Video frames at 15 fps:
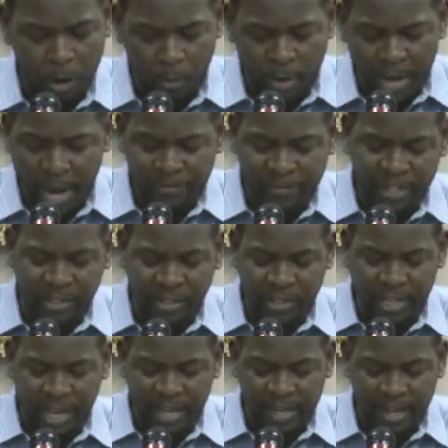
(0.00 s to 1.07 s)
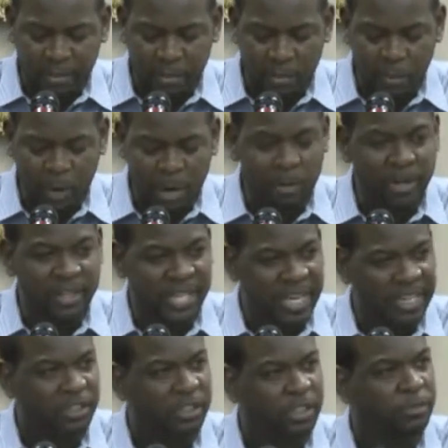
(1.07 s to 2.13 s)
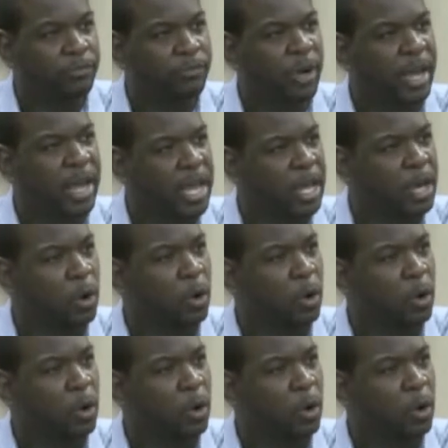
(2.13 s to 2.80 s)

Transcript: We have to understand that we were destined for hell.